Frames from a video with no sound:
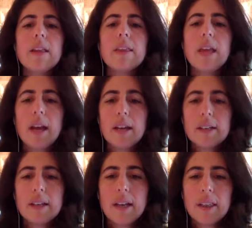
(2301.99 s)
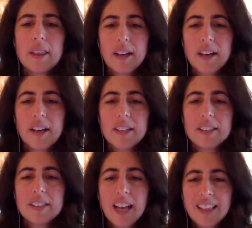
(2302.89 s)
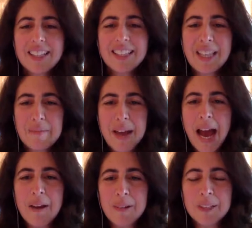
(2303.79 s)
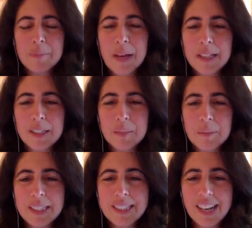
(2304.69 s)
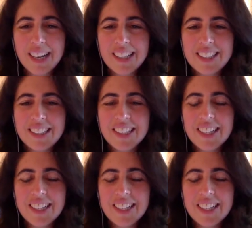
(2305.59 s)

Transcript: than the telling them how it's meant to be done,